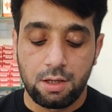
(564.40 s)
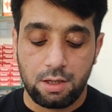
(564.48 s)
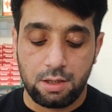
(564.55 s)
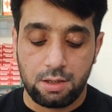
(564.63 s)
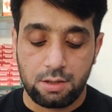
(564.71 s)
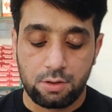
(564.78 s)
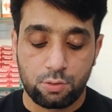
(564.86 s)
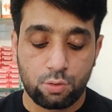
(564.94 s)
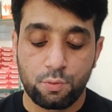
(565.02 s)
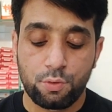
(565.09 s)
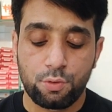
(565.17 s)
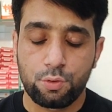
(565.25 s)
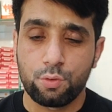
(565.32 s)
And so
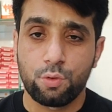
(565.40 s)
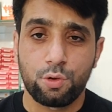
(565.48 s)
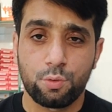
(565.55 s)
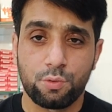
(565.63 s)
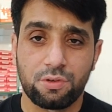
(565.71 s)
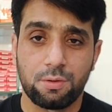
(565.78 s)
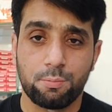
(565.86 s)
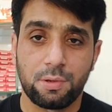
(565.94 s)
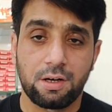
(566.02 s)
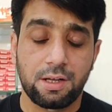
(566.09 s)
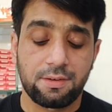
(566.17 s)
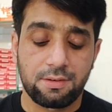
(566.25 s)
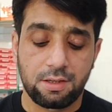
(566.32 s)
we don't use simple
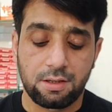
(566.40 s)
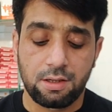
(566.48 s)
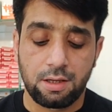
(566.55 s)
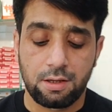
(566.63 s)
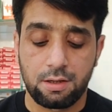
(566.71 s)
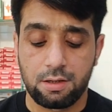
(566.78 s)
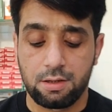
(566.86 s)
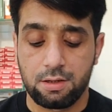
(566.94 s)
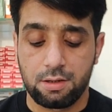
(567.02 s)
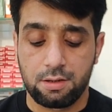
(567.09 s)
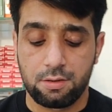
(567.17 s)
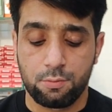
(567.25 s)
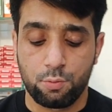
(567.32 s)
dressing,
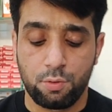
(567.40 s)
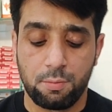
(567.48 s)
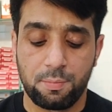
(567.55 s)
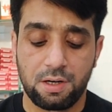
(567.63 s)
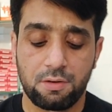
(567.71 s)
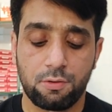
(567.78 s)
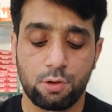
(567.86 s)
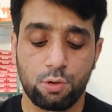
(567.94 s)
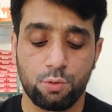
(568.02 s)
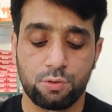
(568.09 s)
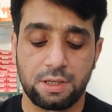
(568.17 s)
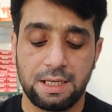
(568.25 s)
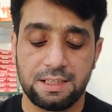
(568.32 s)
and we will prefer to
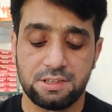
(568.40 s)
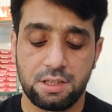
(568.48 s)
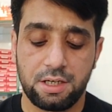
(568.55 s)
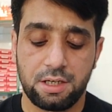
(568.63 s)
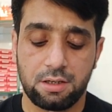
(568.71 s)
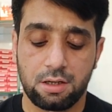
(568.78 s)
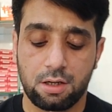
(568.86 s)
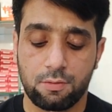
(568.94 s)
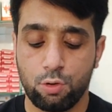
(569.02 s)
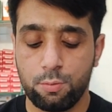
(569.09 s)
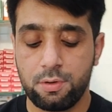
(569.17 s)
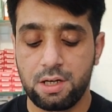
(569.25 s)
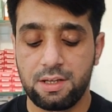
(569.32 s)
use alginate or
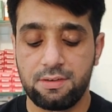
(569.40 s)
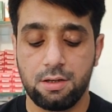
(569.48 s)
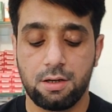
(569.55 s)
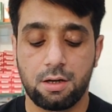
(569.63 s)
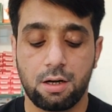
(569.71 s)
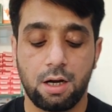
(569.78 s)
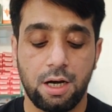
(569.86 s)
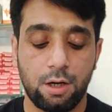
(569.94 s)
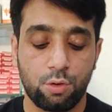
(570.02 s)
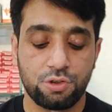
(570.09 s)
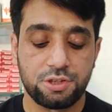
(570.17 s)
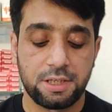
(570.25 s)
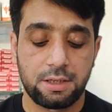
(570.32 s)
foam dressing or
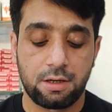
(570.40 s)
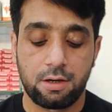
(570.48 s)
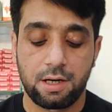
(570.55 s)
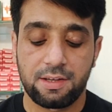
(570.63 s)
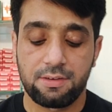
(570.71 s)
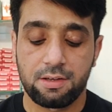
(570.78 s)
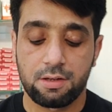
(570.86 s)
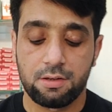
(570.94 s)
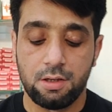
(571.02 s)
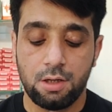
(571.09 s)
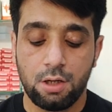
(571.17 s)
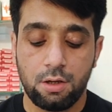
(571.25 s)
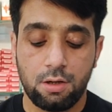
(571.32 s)
hydrogel or dressing
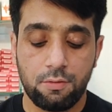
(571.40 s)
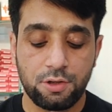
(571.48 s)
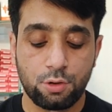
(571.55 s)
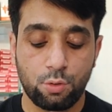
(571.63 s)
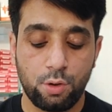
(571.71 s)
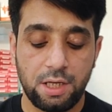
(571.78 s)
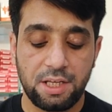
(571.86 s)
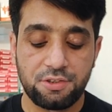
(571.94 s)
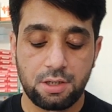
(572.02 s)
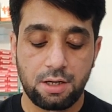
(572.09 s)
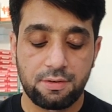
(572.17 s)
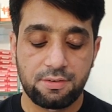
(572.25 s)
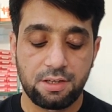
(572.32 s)
with
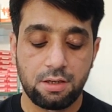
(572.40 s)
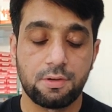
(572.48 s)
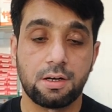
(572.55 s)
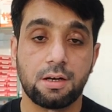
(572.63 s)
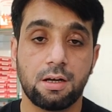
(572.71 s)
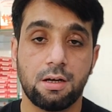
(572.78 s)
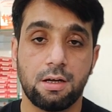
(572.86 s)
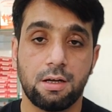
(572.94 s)
collagen or silver